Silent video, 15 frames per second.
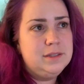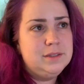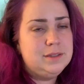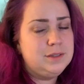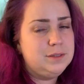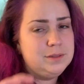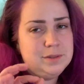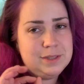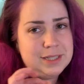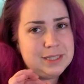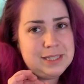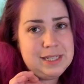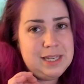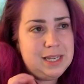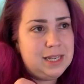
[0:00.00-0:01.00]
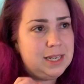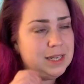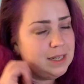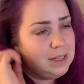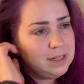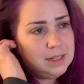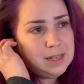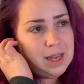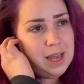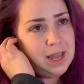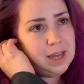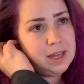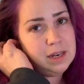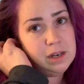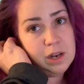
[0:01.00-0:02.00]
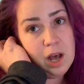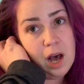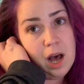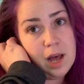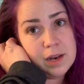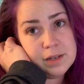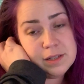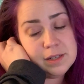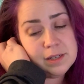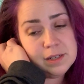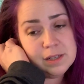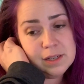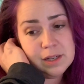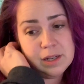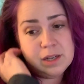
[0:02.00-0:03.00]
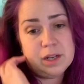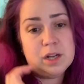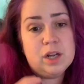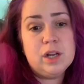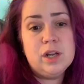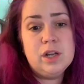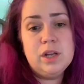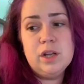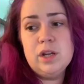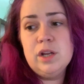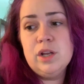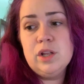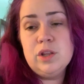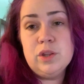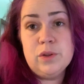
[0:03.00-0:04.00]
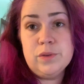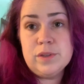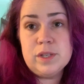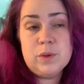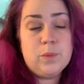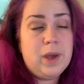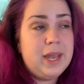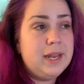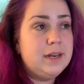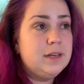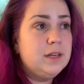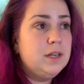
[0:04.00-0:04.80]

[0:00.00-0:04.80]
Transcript: to a T, and not losing weight.